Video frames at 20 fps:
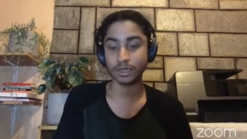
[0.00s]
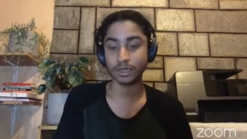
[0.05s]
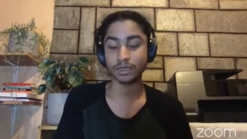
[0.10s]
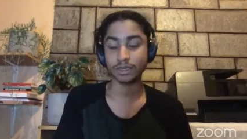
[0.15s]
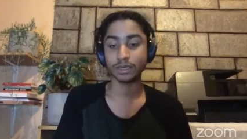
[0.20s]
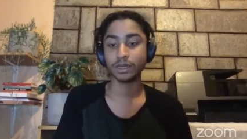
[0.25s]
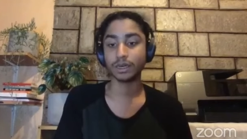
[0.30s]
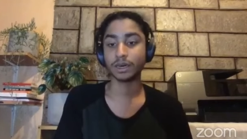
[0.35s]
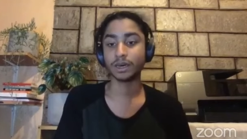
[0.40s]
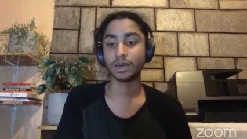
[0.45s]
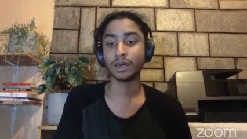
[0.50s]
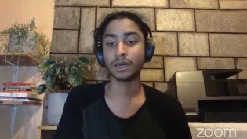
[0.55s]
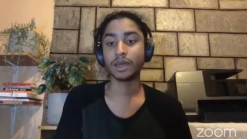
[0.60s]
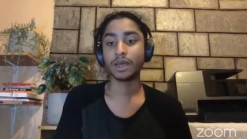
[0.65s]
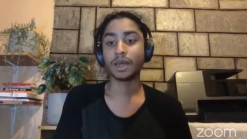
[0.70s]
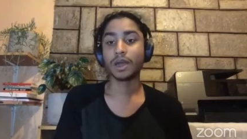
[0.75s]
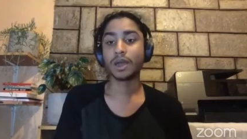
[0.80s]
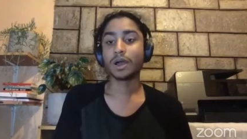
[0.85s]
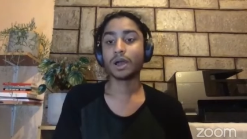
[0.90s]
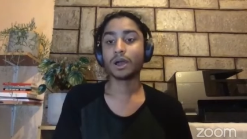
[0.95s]
in uh,
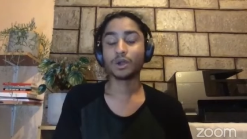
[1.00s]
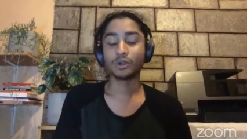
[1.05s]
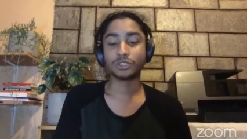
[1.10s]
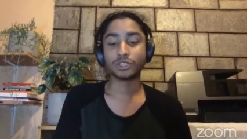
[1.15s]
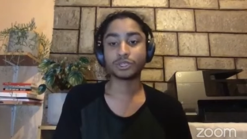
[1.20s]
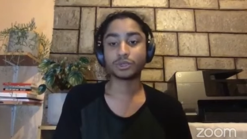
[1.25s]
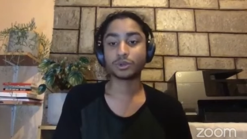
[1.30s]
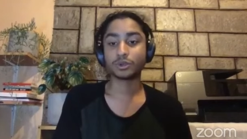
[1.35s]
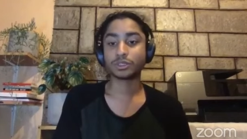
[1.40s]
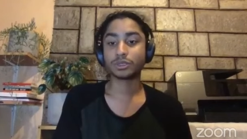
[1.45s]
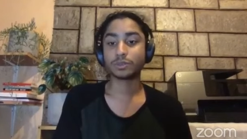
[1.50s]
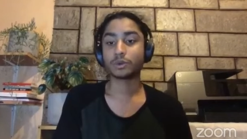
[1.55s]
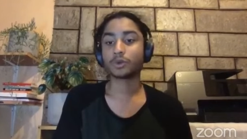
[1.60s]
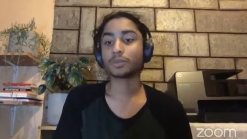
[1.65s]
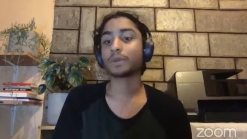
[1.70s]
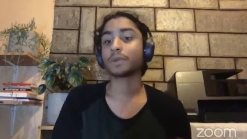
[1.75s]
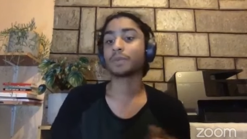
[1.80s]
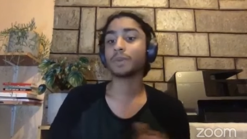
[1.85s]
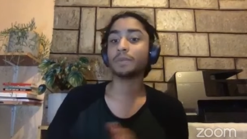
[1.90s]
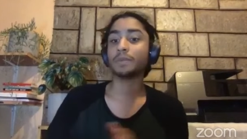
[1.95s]
logistical support,
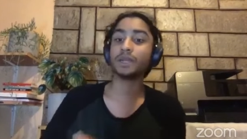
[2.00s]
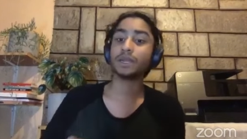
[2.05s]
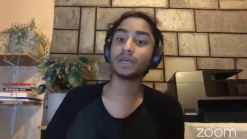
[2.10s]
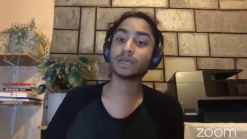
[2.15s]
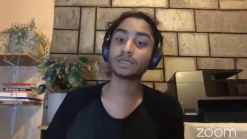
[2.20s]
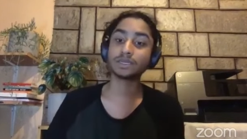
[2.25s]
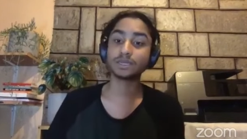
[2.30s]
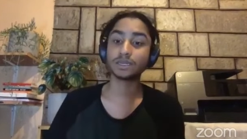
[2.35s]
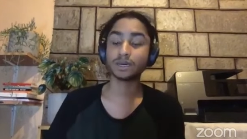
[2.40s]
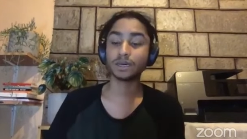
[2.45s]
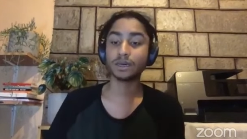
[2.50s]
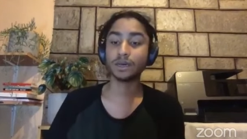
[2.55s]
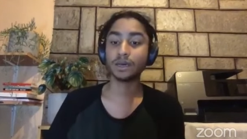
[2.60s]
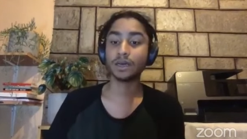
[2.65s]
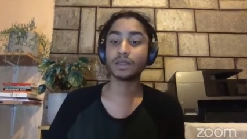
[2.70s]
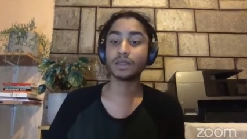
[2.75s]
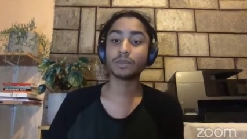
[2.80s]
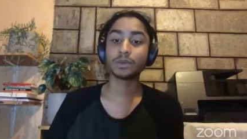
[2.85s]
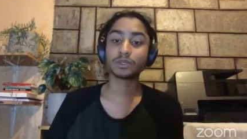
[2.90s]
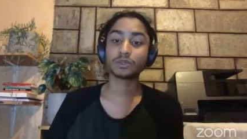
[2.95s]
but maybe next year
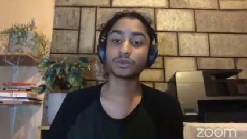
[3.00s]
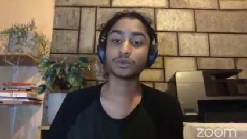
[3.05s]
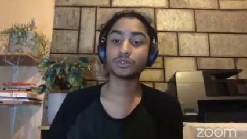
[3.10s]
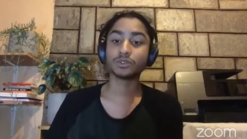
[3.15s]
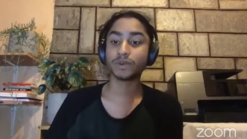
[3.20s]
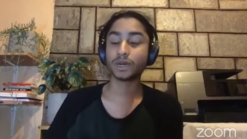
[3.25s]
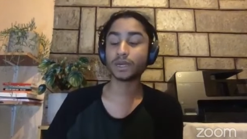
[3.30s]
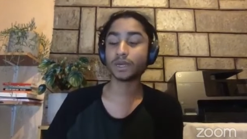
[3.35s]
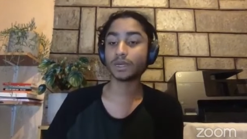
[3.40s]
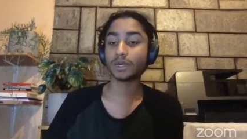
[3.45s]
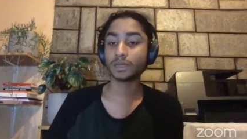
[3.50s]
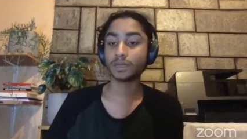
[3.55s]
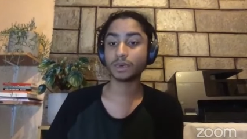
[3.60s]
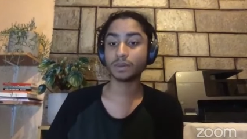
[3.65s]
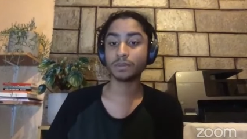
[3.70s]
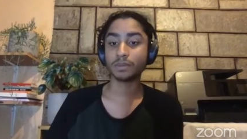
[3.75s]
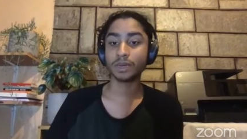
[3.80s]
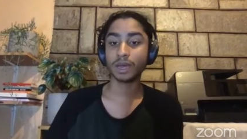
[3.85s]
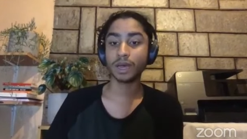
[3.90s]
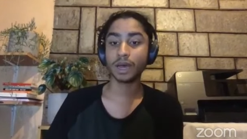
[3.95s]
the person who's funding
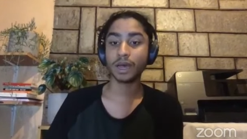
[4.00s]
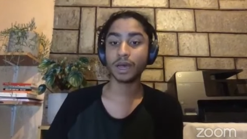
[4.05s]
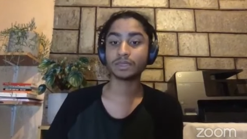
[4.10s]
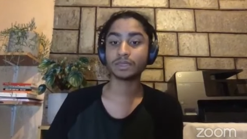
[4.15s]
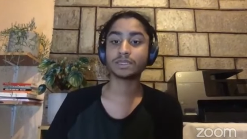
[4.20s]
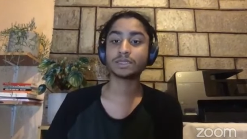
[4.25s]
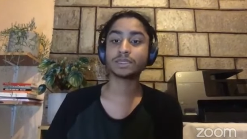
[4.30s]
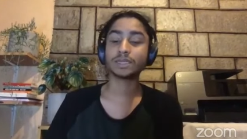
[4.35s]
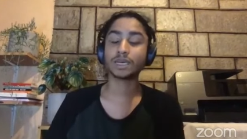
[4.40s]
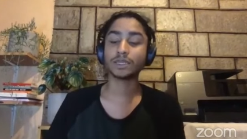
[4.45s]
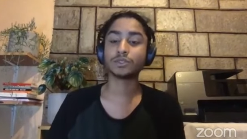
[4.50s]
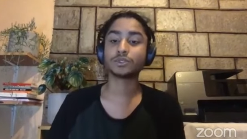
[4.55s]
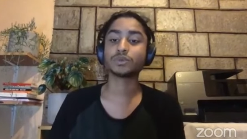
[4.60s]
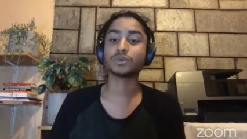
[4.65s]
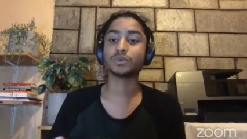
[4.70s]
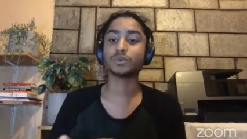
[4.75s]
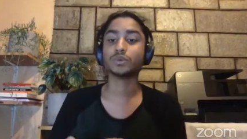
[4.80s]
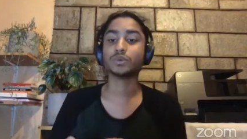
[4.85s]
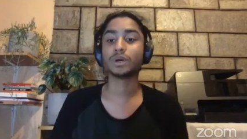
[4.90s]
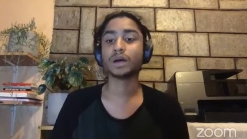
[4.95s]
them has ties to
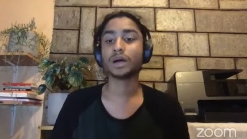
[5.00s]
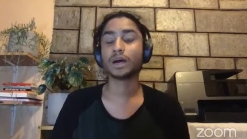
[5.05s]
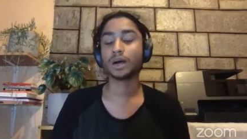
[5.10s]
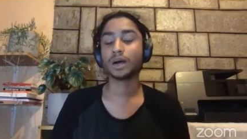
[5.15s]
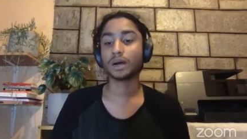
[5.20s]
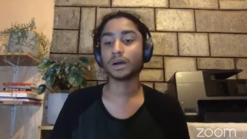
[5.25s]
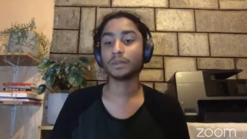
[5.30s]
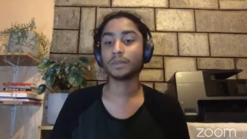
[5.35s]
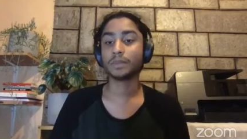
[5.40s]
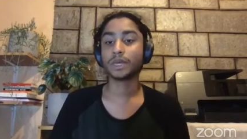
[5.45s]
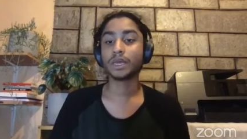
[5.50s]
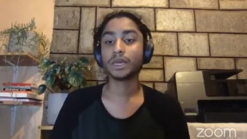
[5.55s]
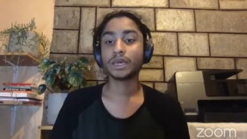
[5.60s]
um,